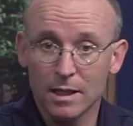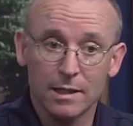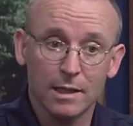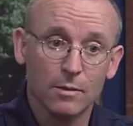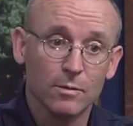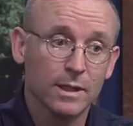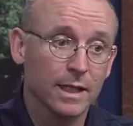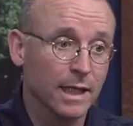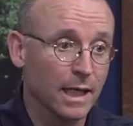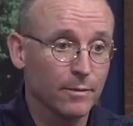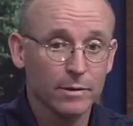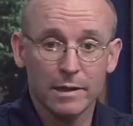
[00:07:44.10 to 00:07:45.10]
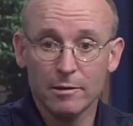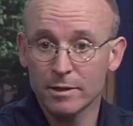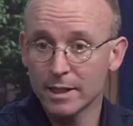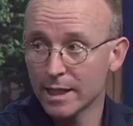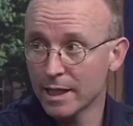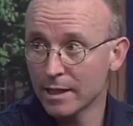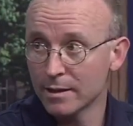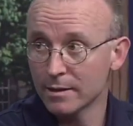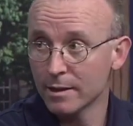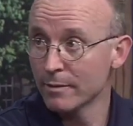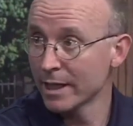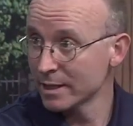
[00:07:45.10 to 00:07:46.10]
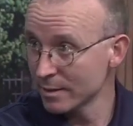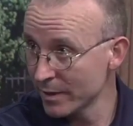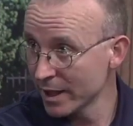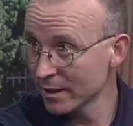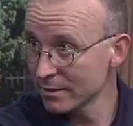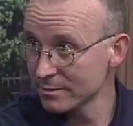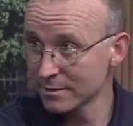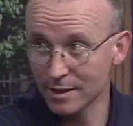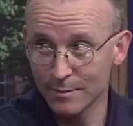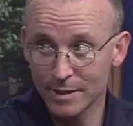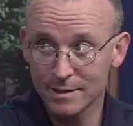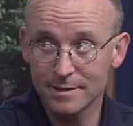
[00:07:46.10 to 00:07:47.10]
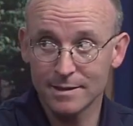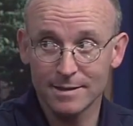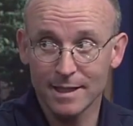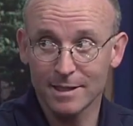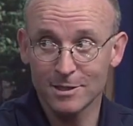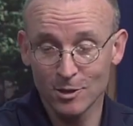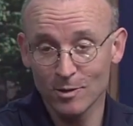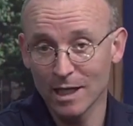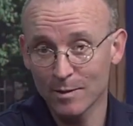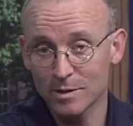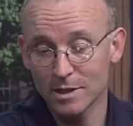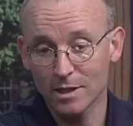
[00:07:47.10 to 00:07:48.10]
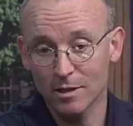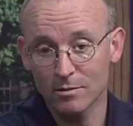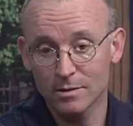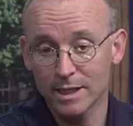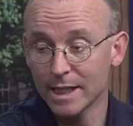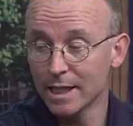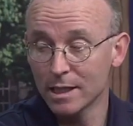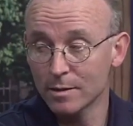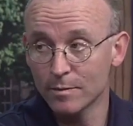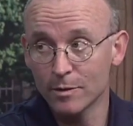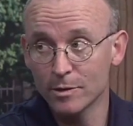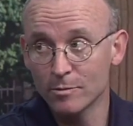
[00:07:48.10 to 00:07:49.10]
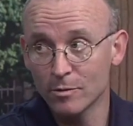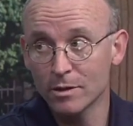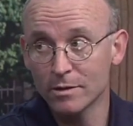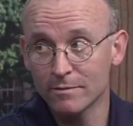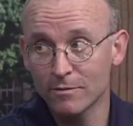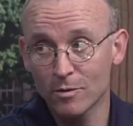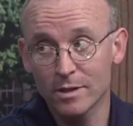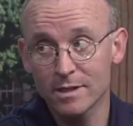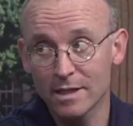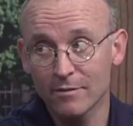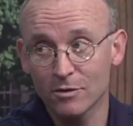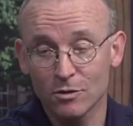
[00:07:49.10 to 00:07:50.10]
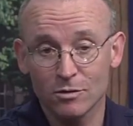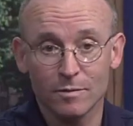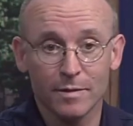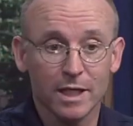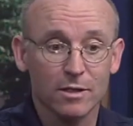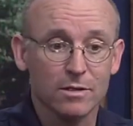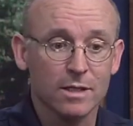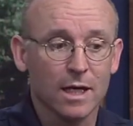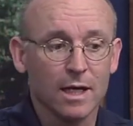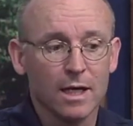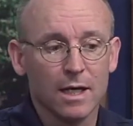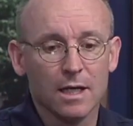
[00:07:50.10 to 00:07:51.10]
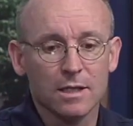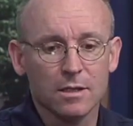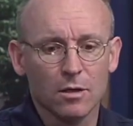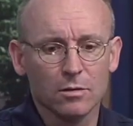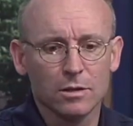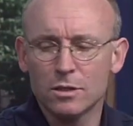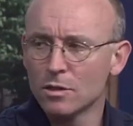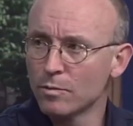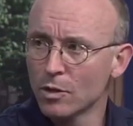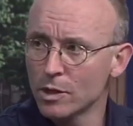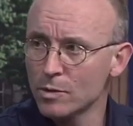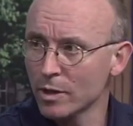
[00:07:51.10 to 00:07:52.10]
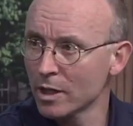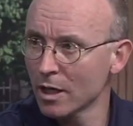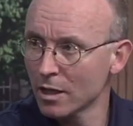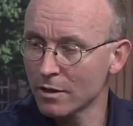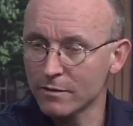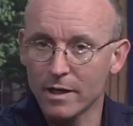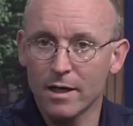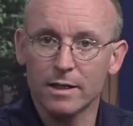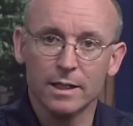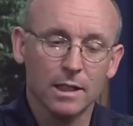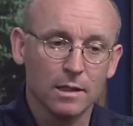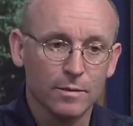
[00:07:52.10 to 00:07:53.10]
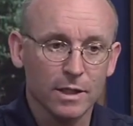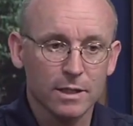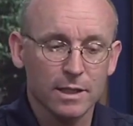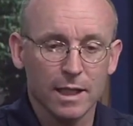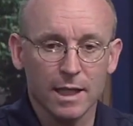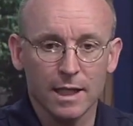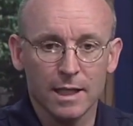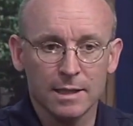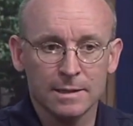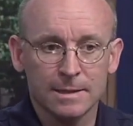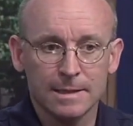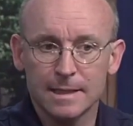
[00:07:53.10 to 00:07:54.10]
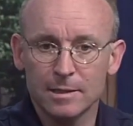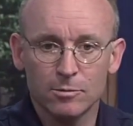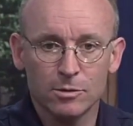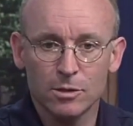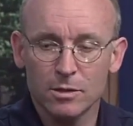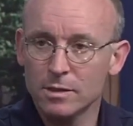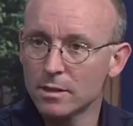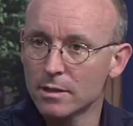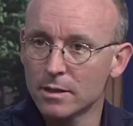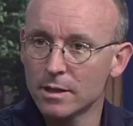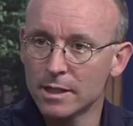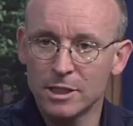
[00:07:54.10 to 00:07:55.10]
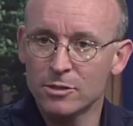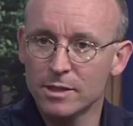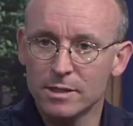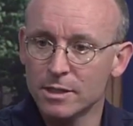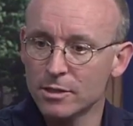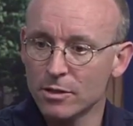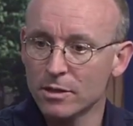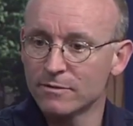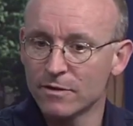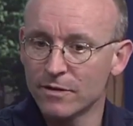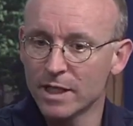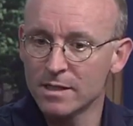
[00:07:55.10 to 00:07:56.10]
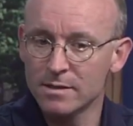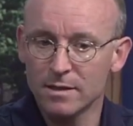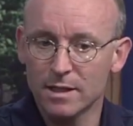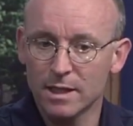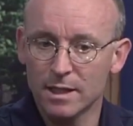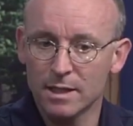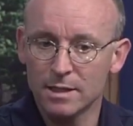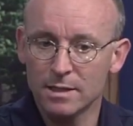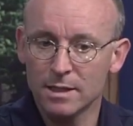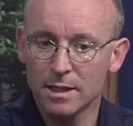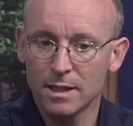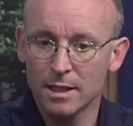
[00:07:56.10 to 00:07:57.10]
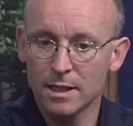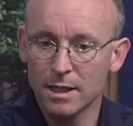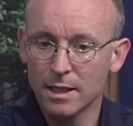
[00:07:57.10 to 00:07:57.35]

And then when they came around again, they rang the bell. So they missed the second two laps to go. So they ended up only running 4,700 meters. So the two boys were caught off guard a little bit. And it was just uh, an interesting turn of events. And uh,